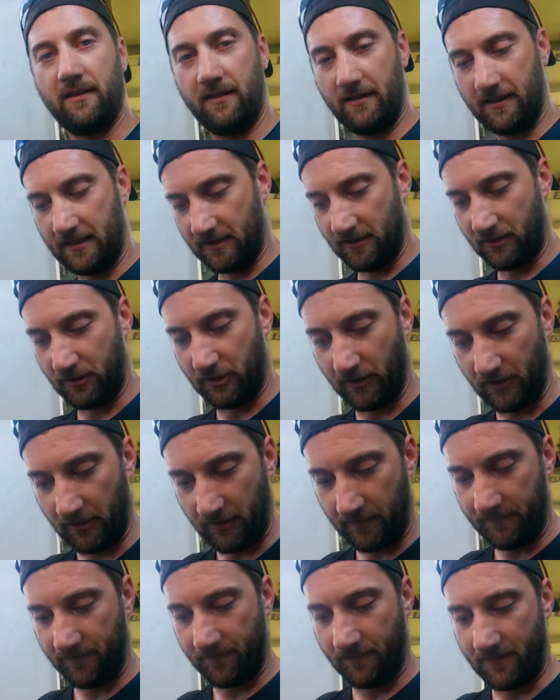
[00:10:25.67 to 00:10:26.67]
to need to
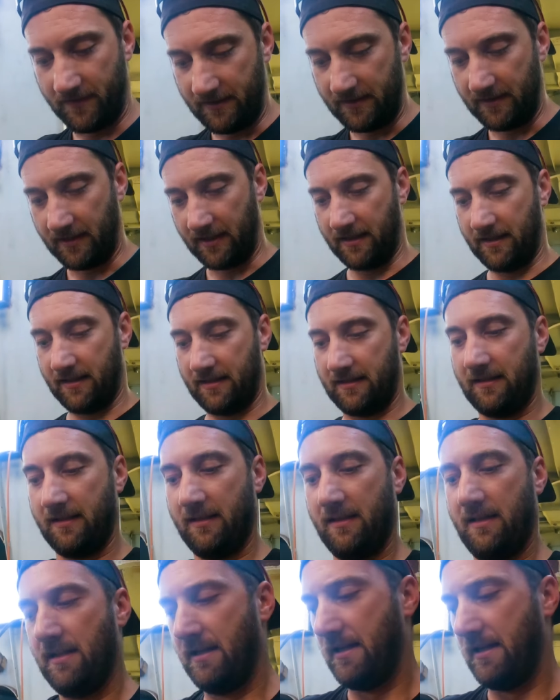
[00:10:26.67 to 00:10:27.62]
do is